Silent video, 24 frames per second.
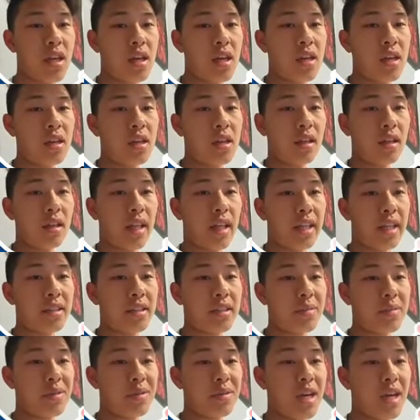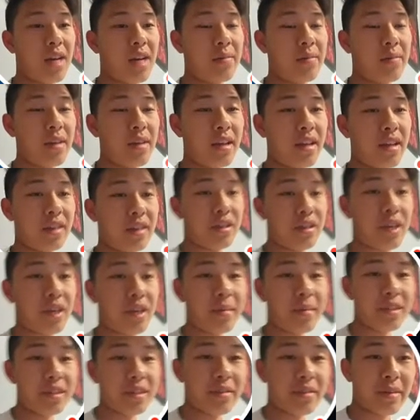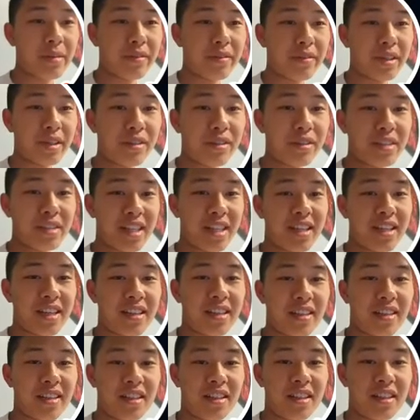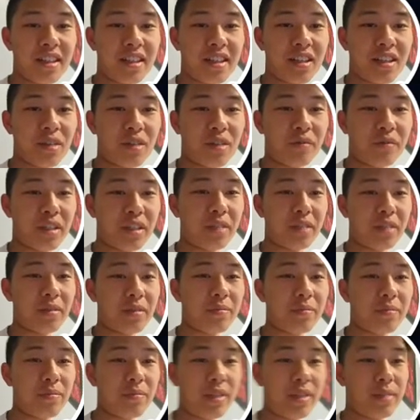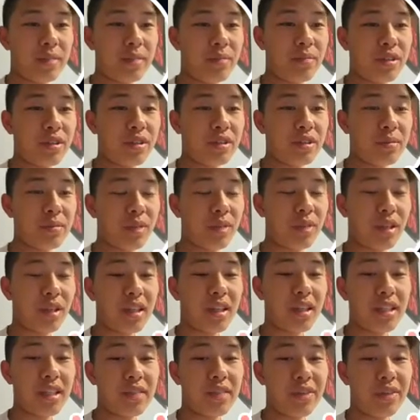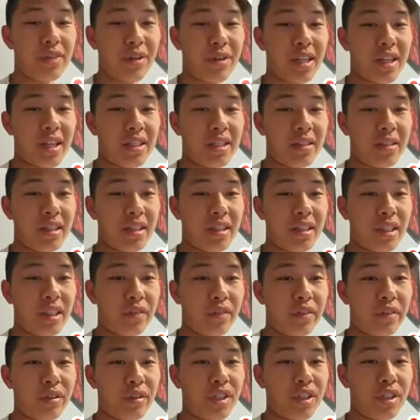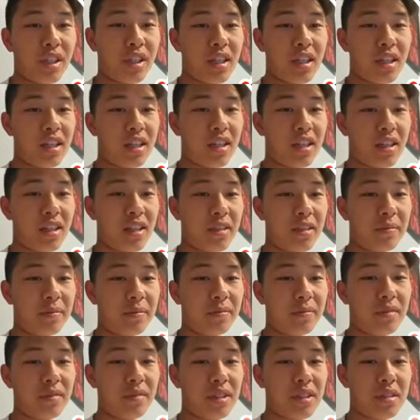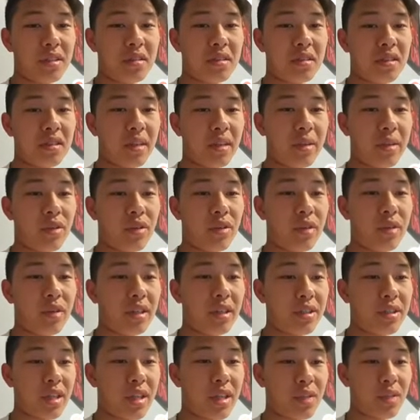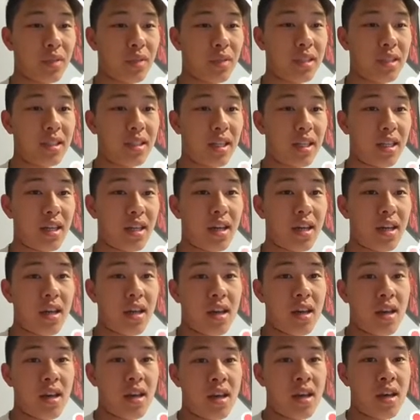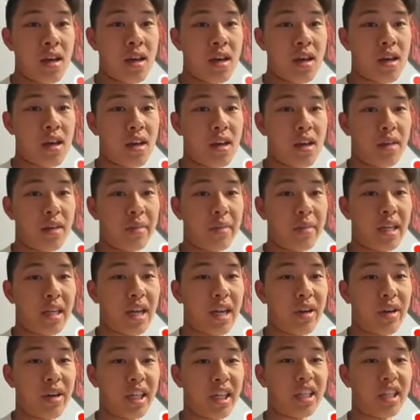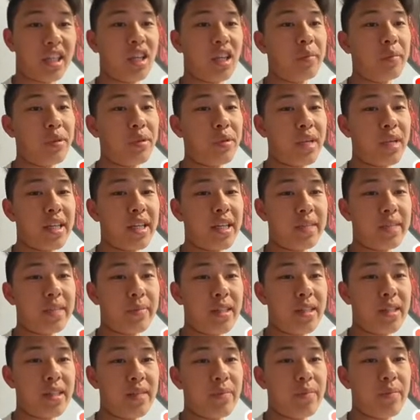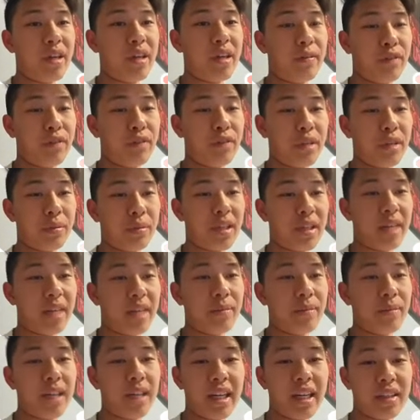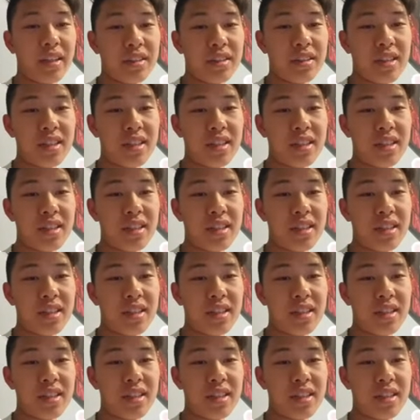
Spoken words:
like, subscribe, and comment on my videos, and hopefully I'll be producing more content for you guys in the near future. Let me know what else you guys want to see, and how I can help you guys be better free-to-play players.